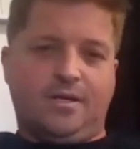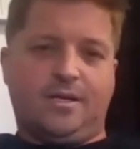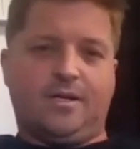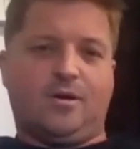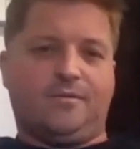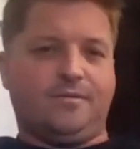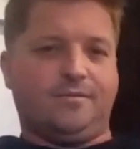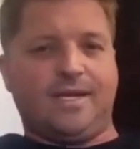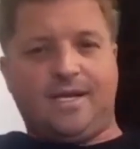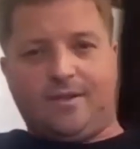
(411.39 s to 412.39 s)
you know, off of
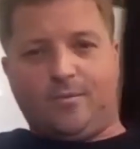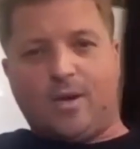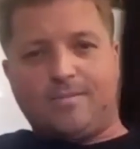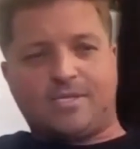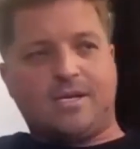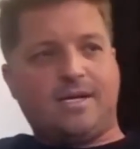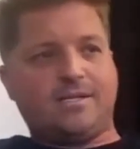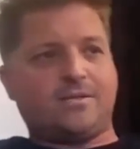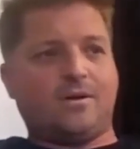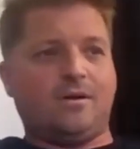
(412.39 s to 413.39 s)
any of the
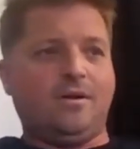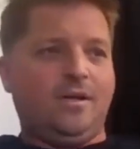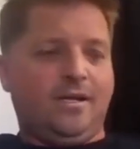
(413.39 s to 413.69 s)
websites or,